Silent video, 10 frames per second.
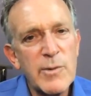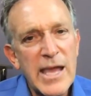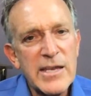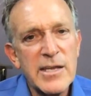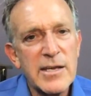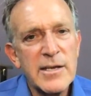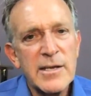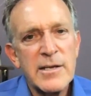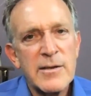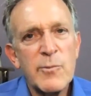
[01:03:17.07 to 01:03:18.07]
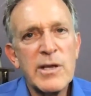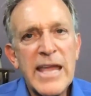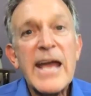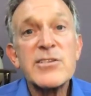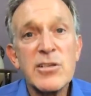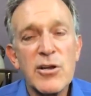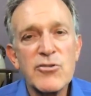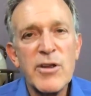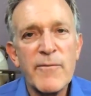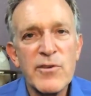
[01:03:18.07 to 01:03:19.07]
we had to cancel
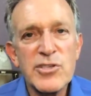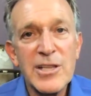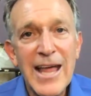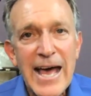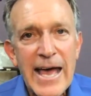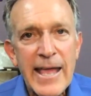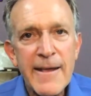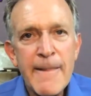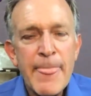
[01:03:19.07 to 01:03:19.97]
our trip for July,